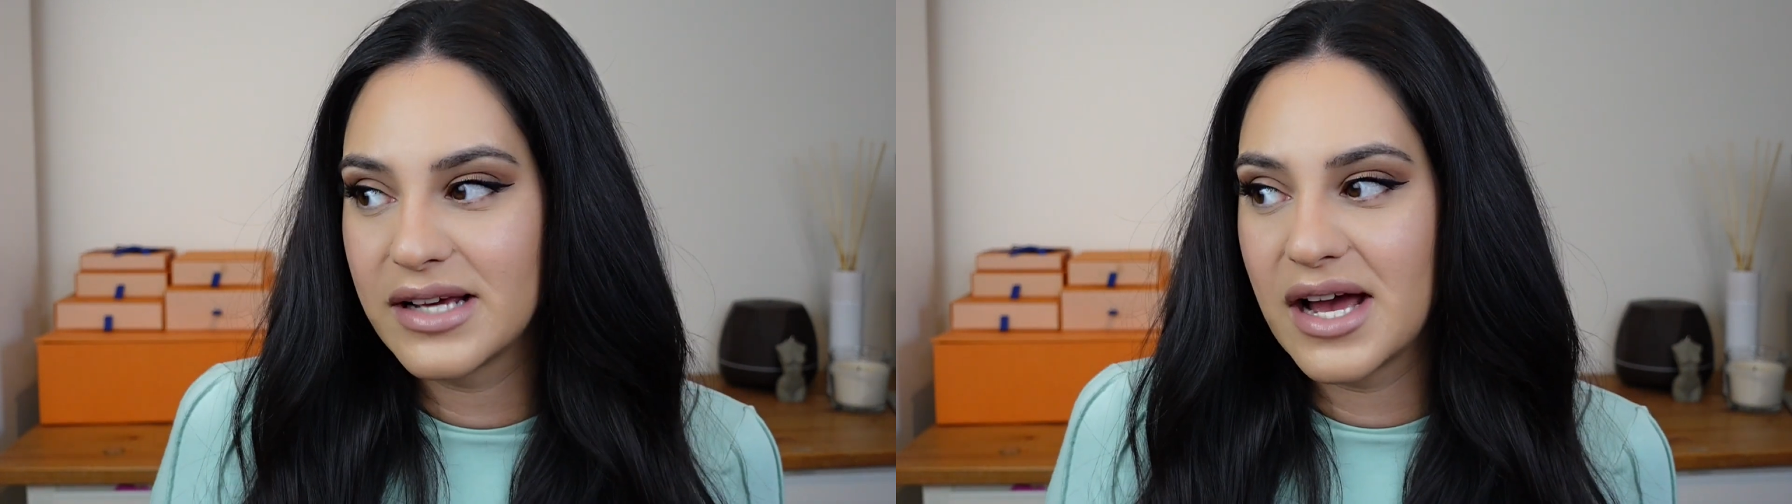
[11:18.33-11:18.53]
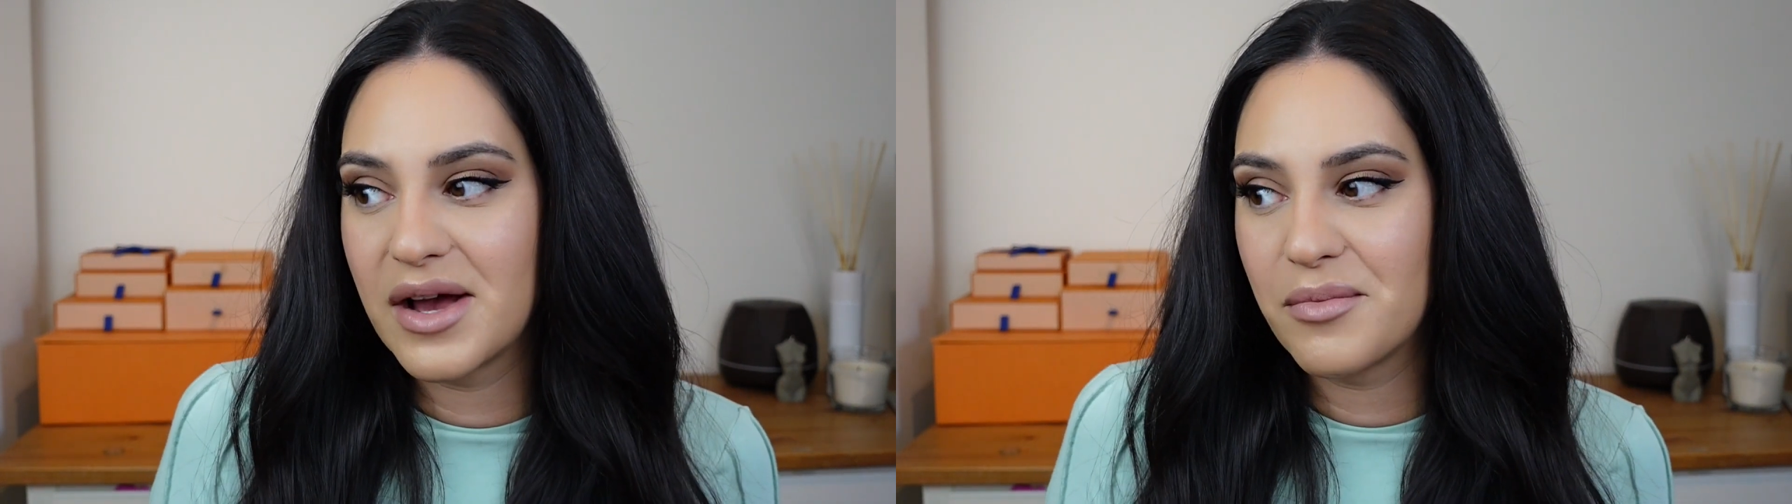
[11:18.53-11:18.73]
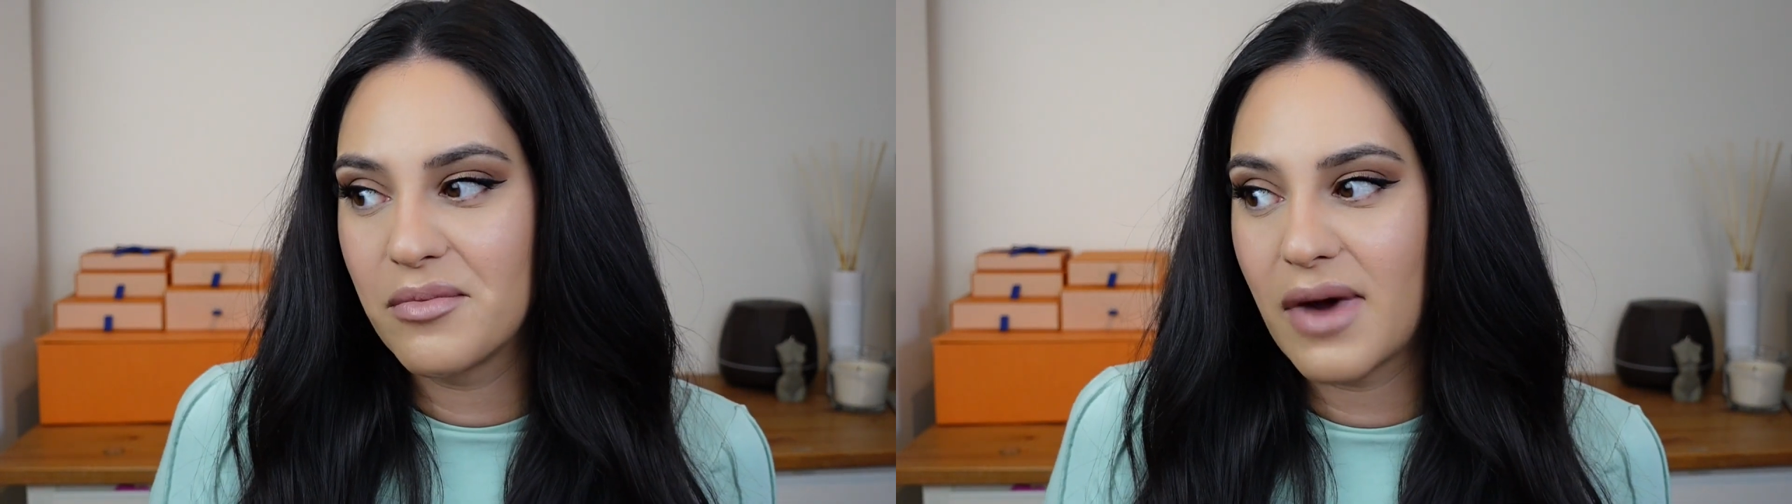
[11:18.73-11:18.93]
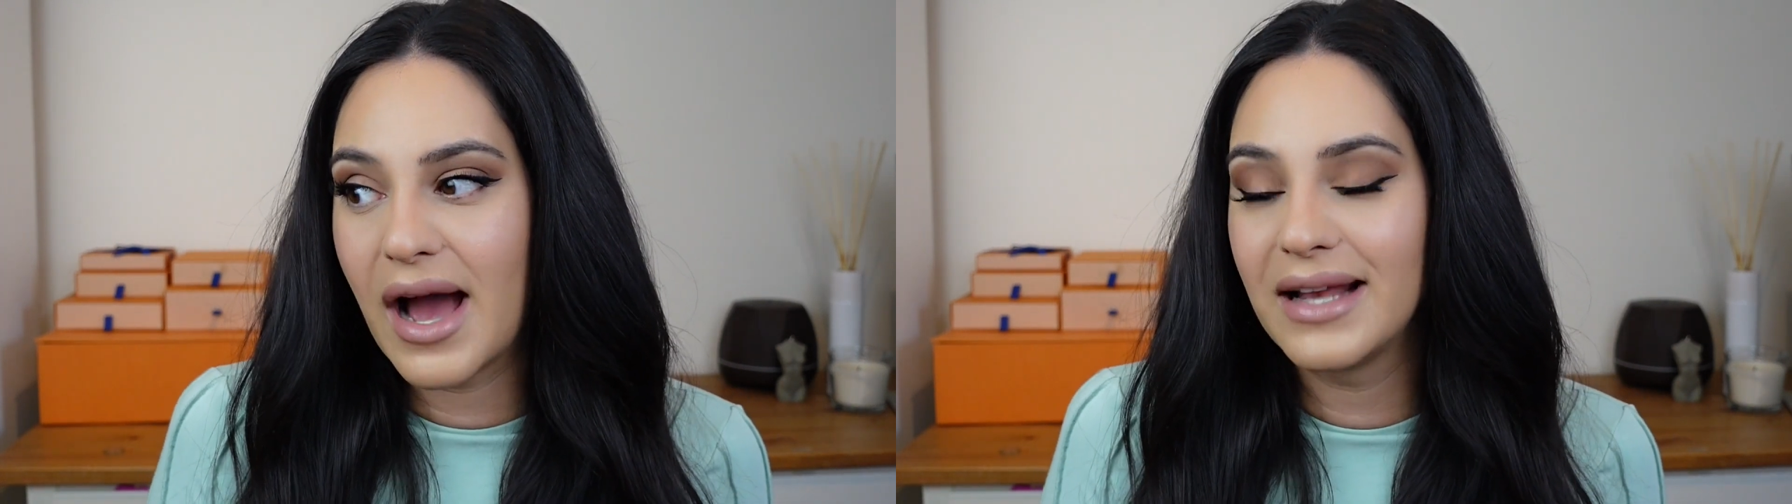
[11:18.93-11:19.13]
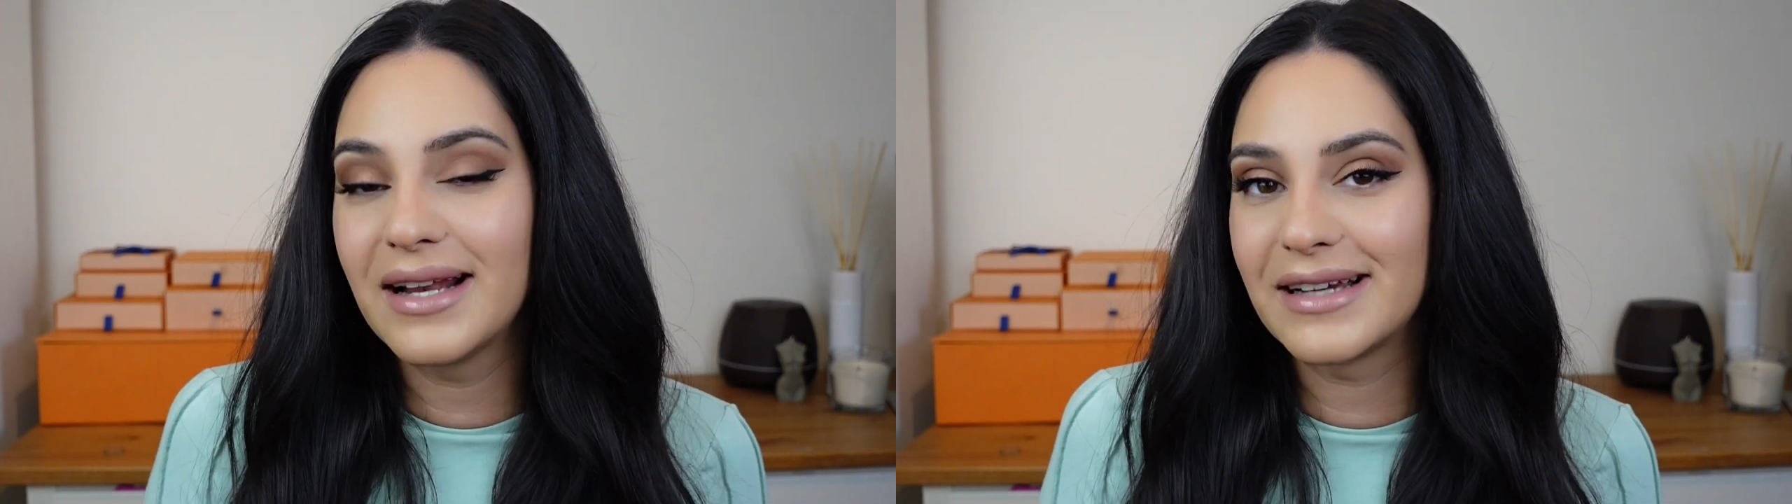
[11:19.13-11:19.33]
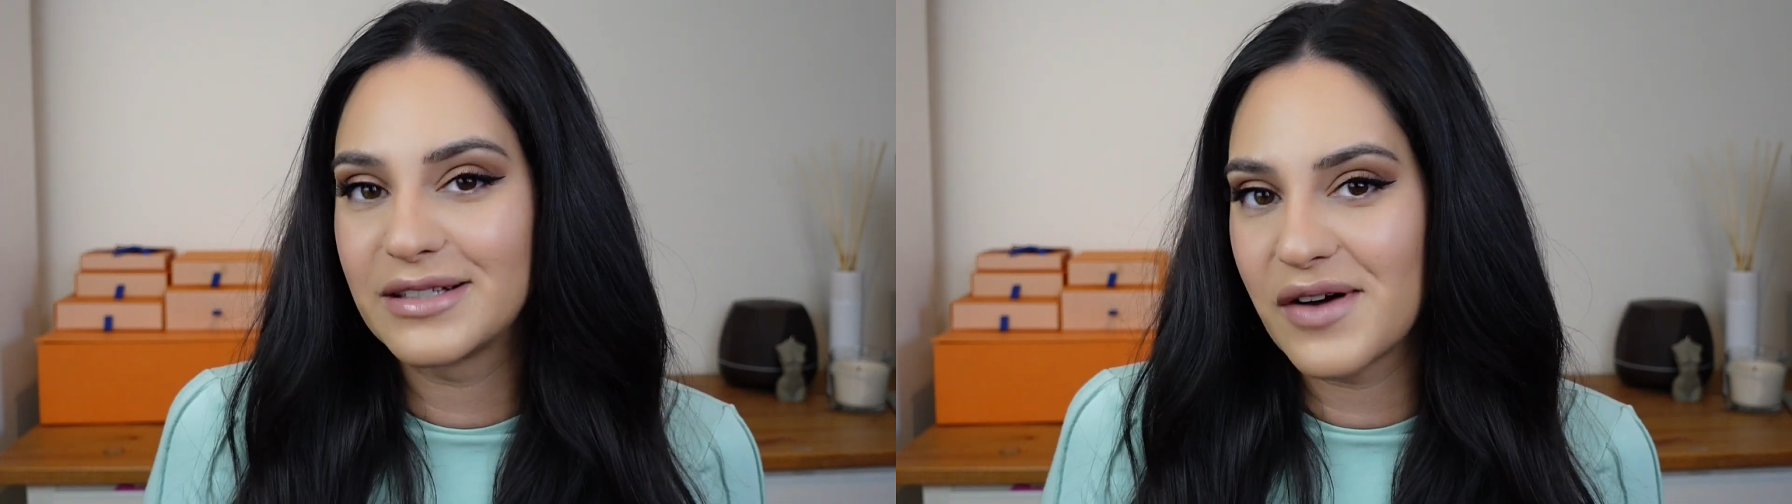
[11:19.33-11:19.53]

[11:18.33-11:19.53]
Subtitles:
I liked the